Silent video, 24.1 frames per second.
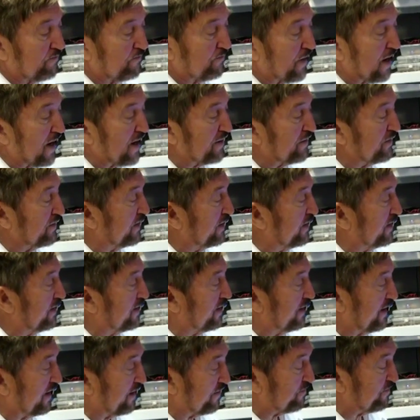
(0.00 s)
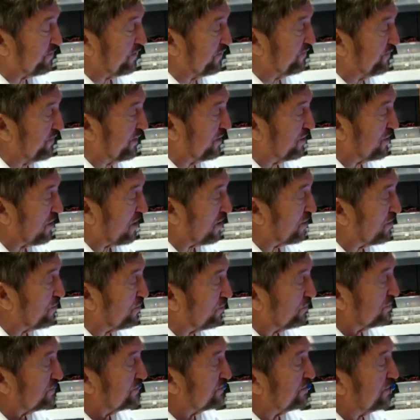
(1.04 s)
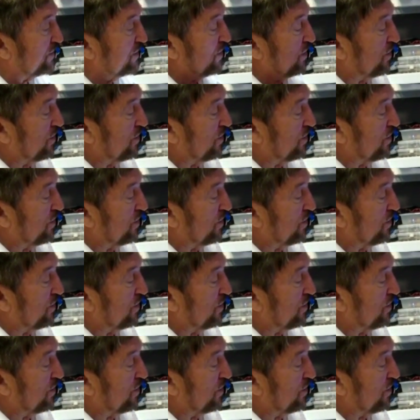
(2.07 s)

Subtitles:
by the FPV goggles